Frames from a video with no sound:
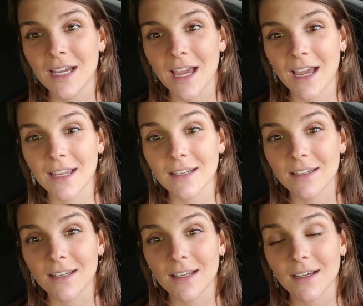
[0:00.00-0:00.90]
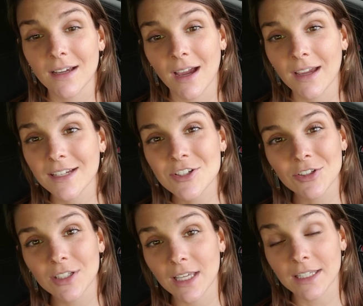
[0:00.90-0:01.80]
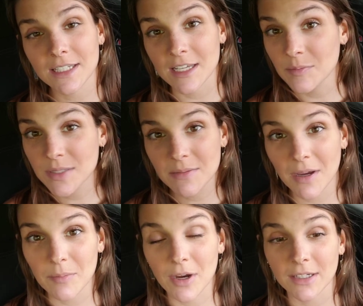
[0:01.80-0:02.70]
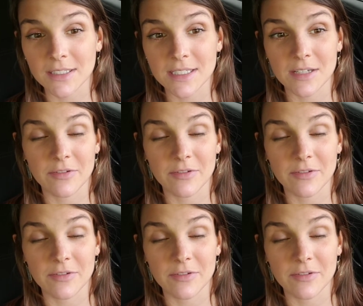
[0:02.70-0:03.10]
And I actually gained hips in my pregnancy,